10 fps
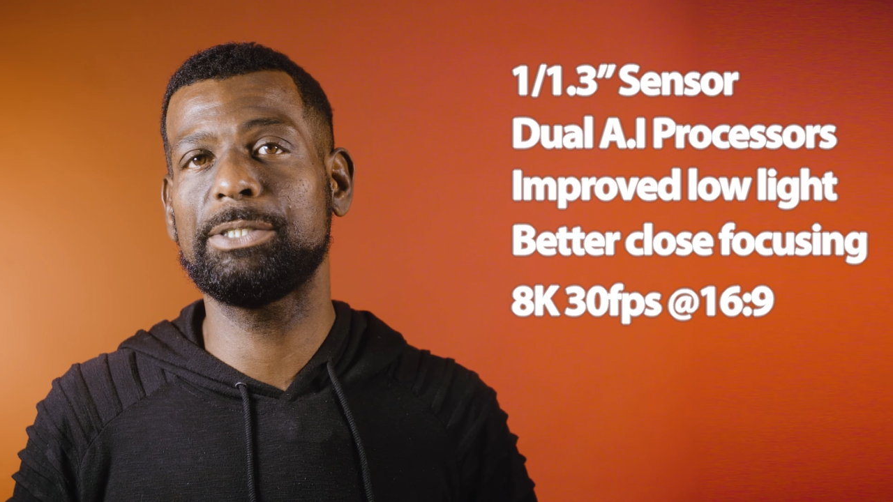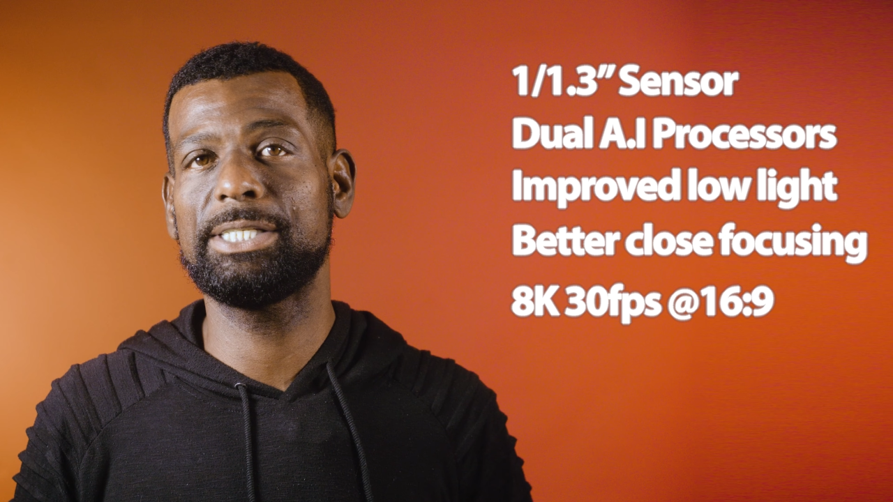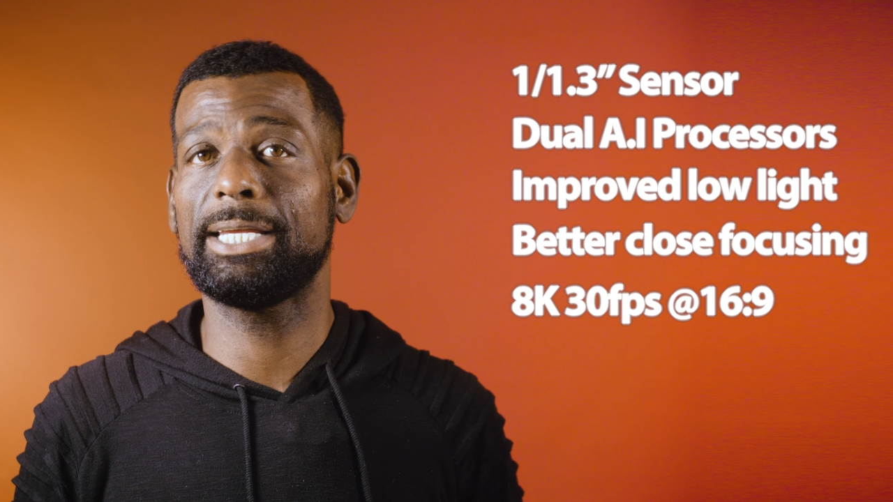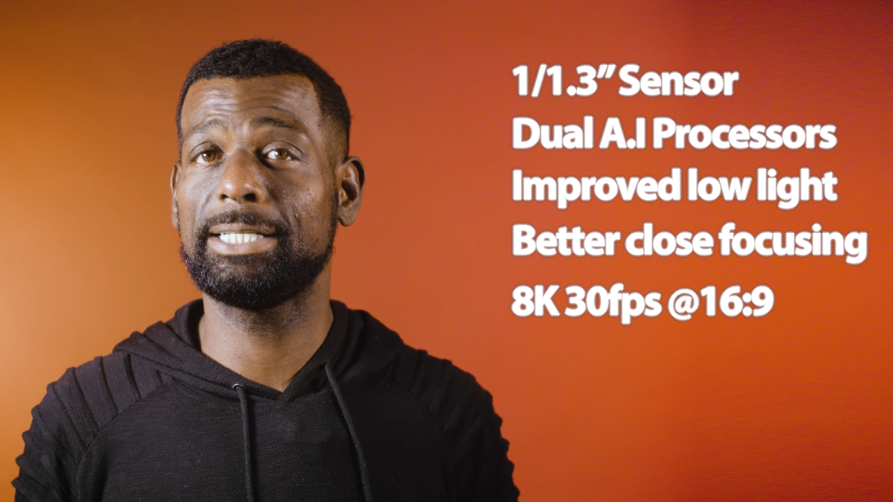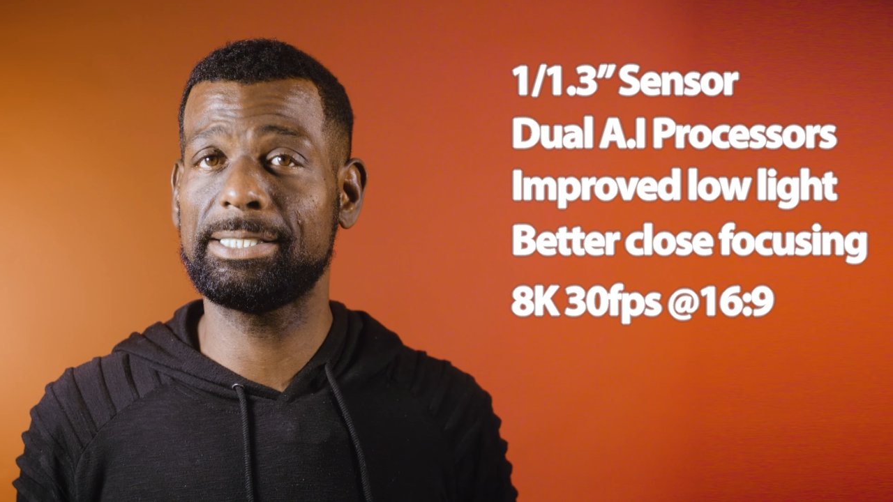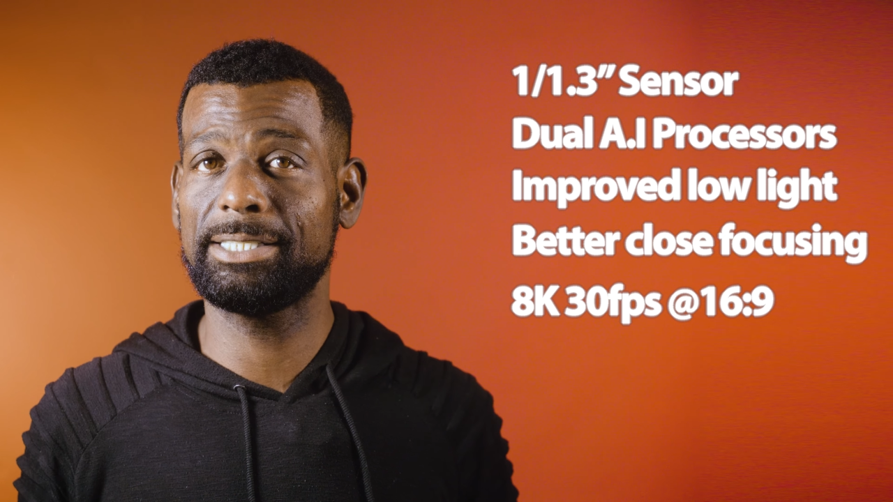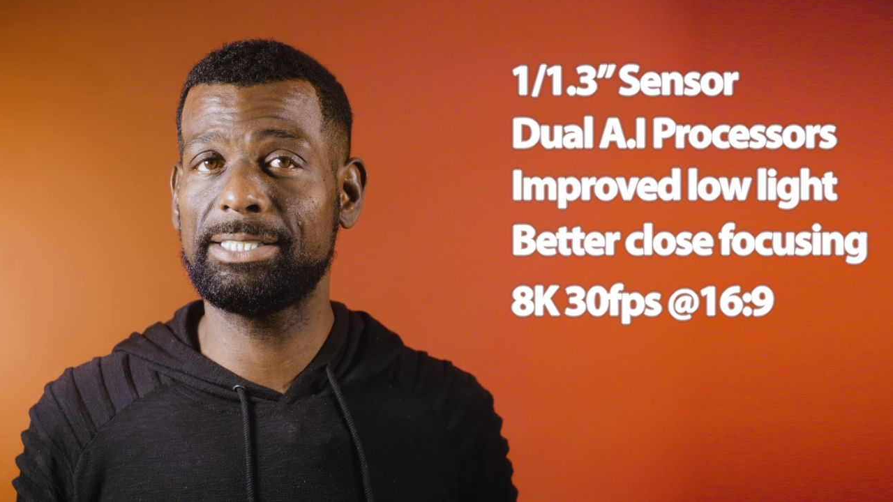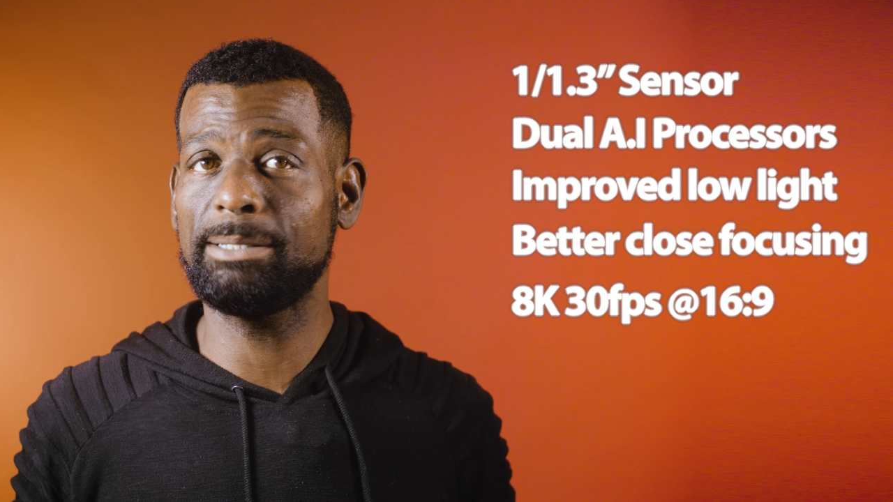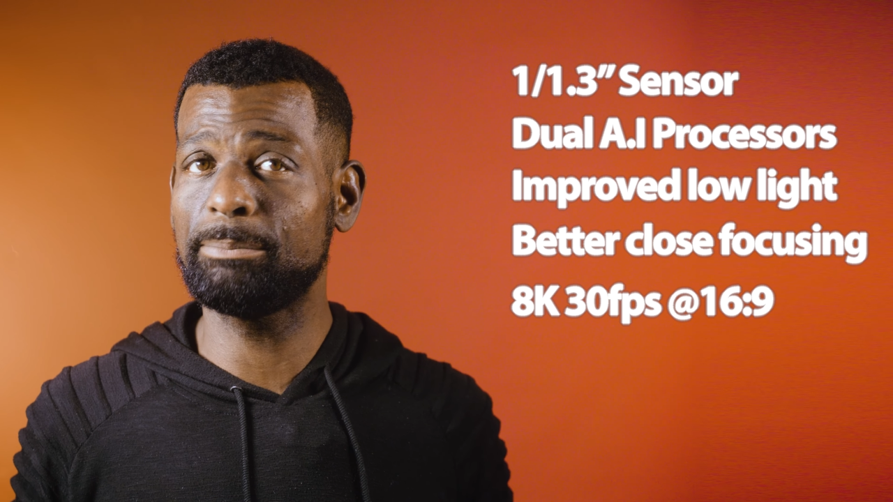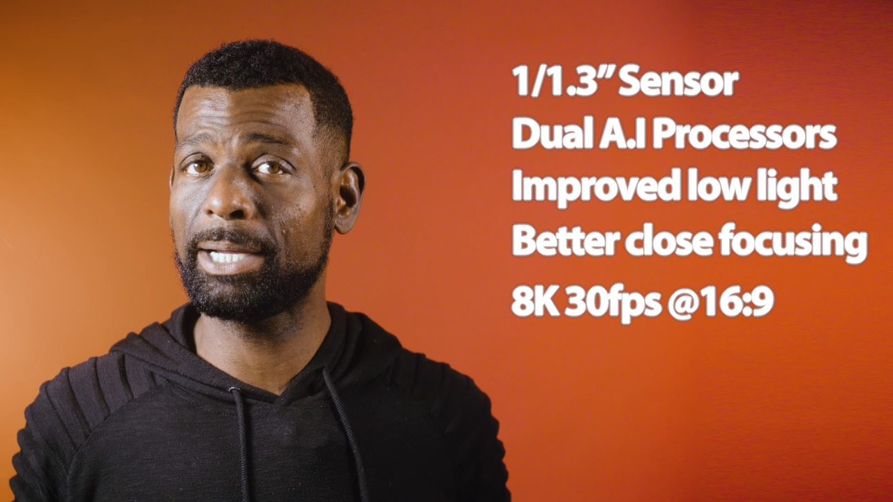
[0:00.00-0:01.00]
second at
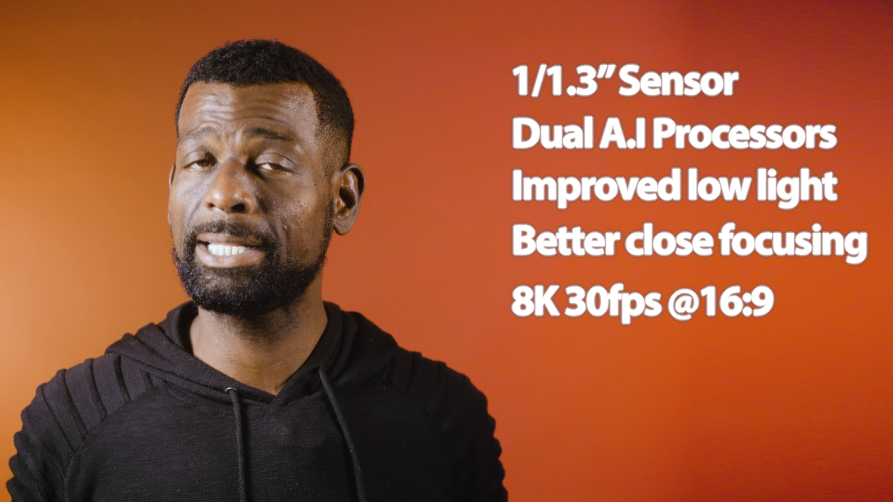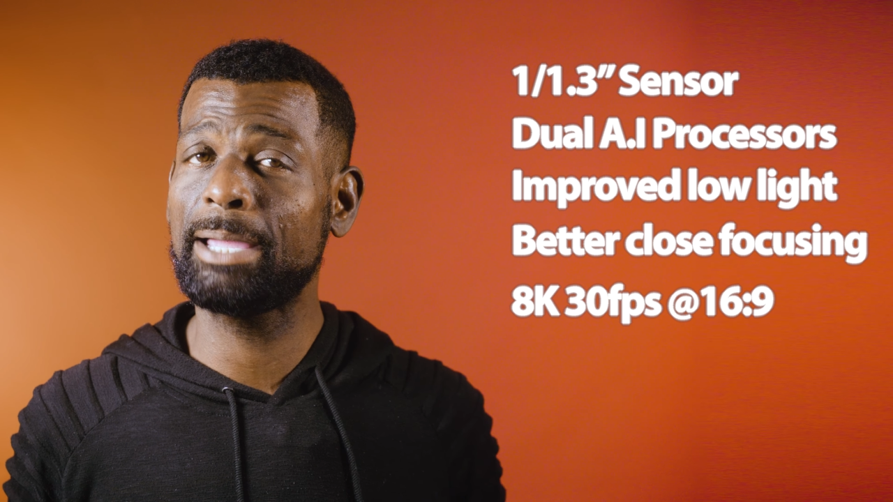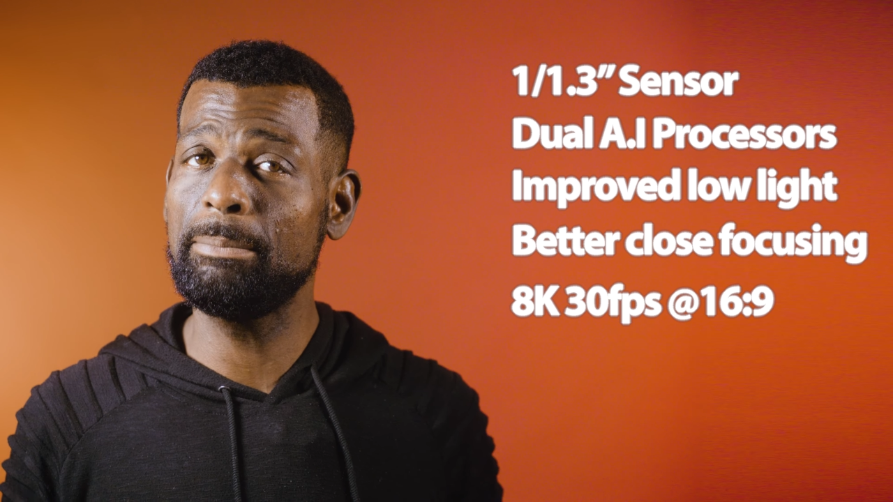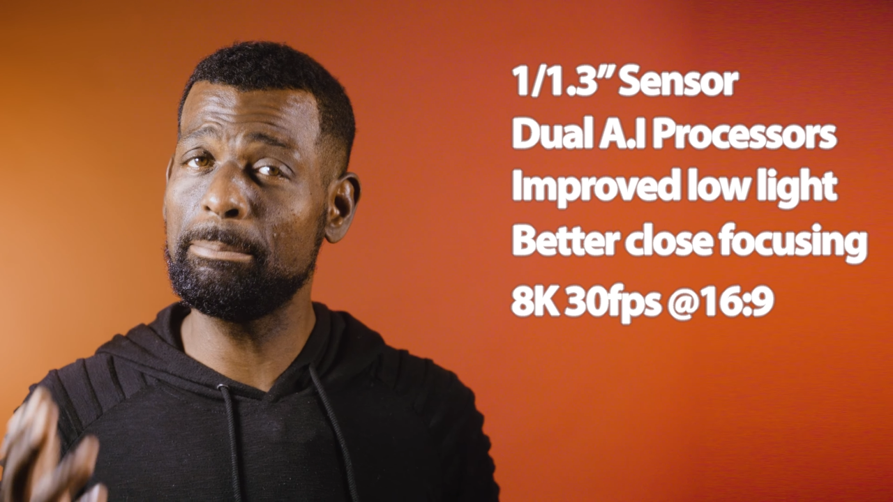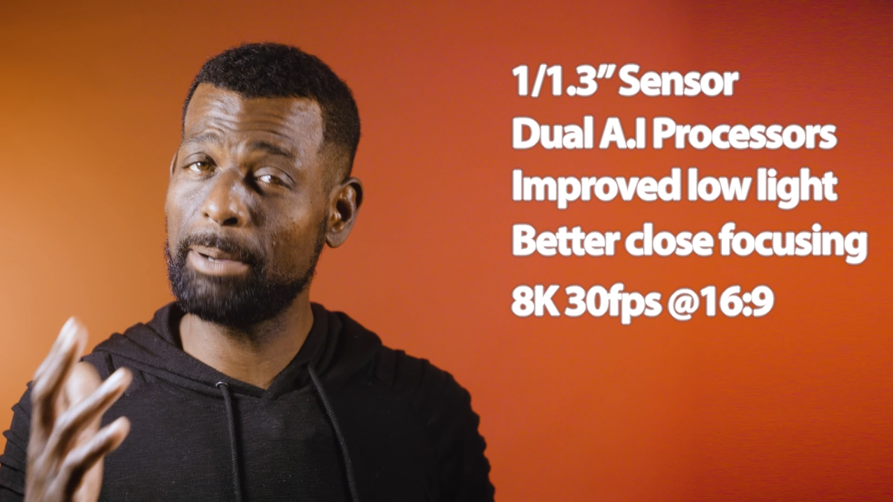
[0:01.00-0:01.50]
16:9,